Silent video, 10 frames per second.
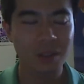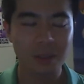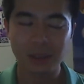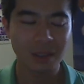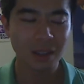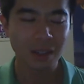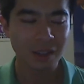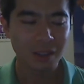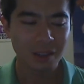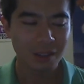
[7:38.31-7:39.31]
It was
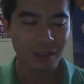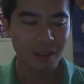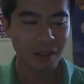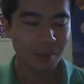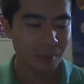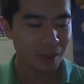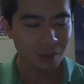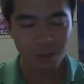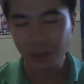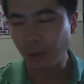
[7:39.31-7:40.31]
yeah, it
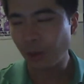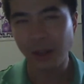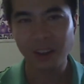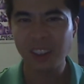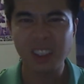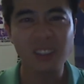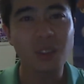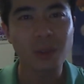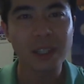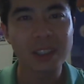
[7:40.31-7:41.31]
was really cool. I guess you have
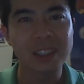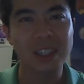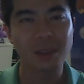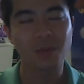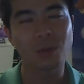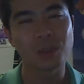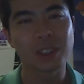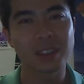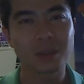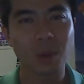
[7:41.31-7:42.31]
to read it to get the full
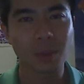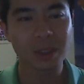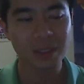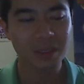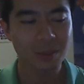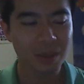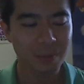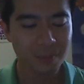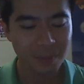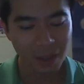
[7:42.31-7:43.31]
gist, proper gist, but
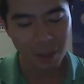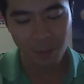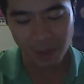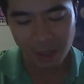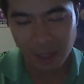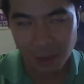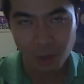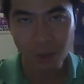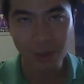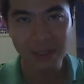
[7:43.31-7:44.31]
I think that's
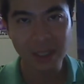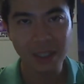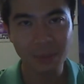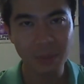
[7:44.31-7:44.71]
all I want to say.